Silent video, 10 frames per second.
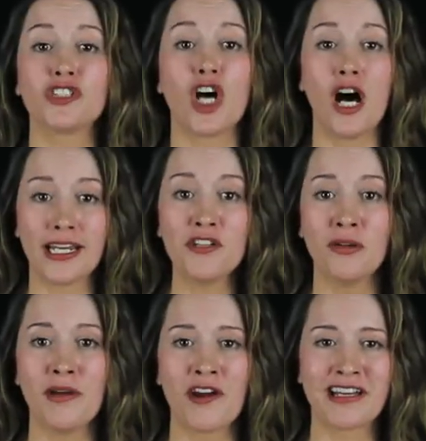Talking
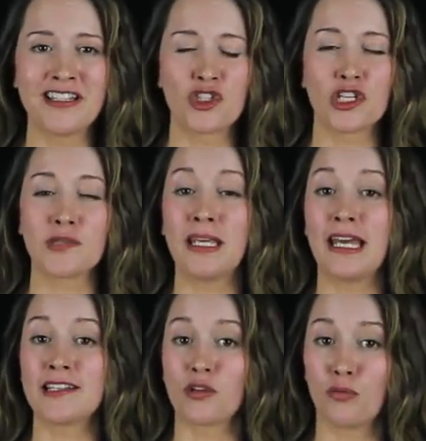to Americans just
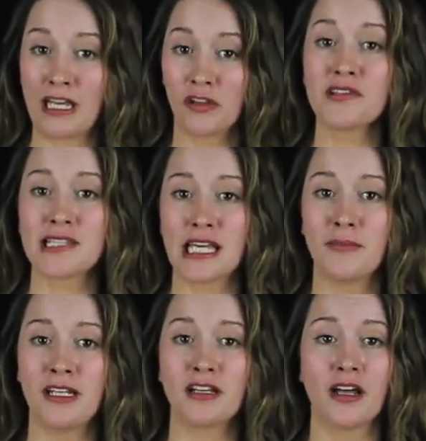began as a regular
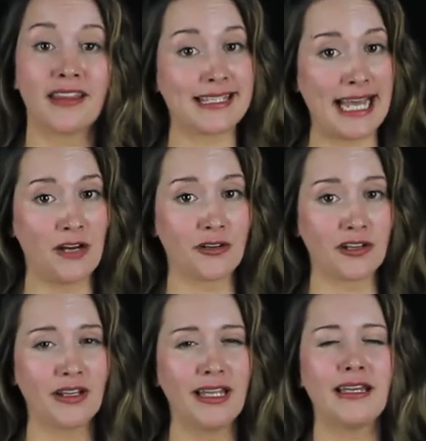segment on This
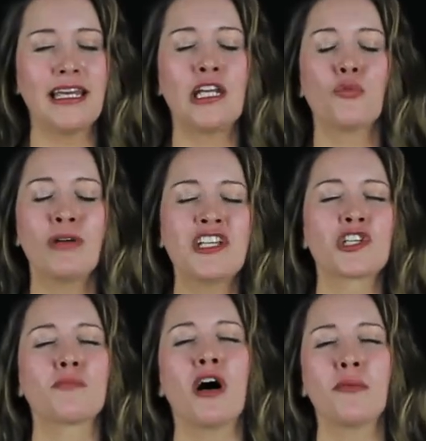Hour, it
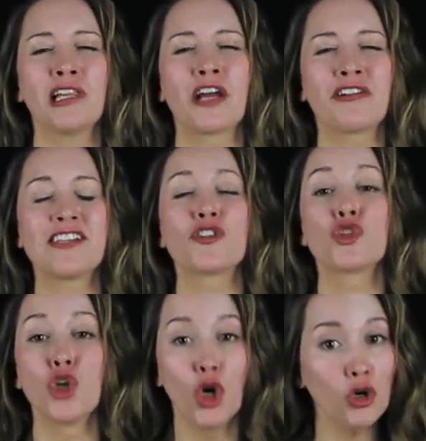reached popularity
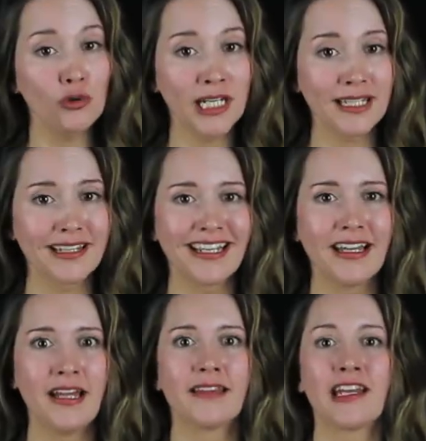so
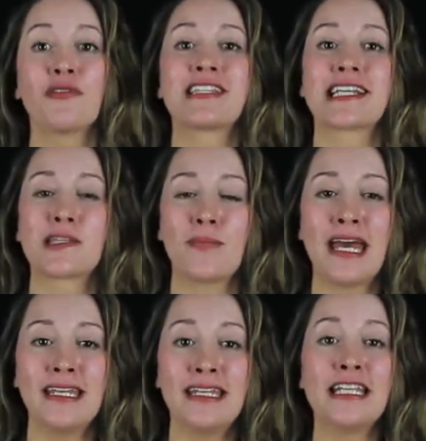quickly that it was
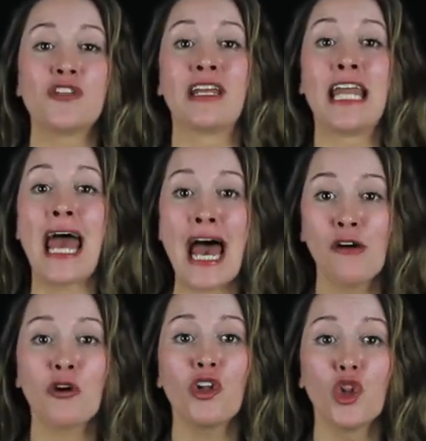expanded into an
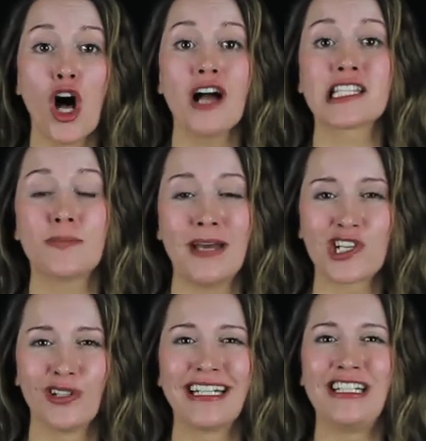hour-long
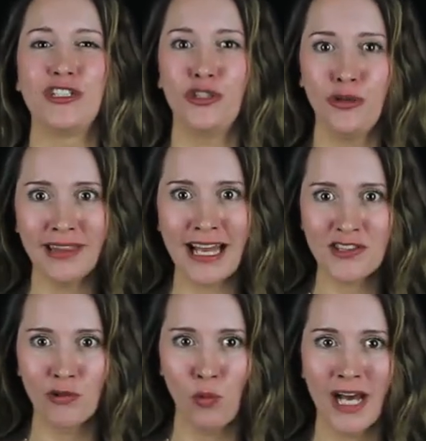special in two
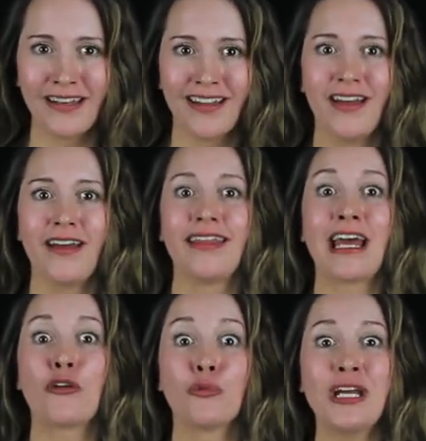thousand one
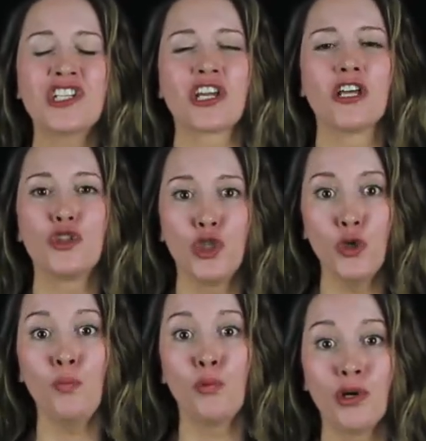that reached
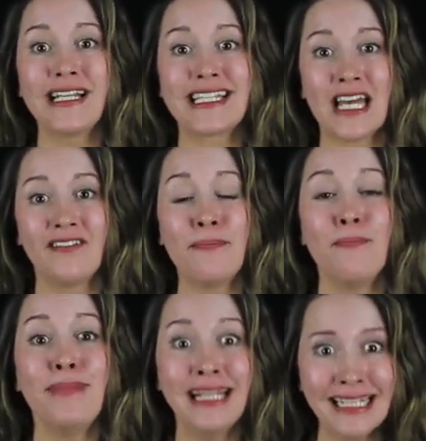two point
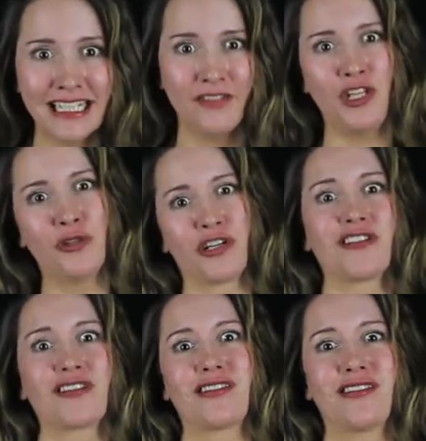seven million viewers.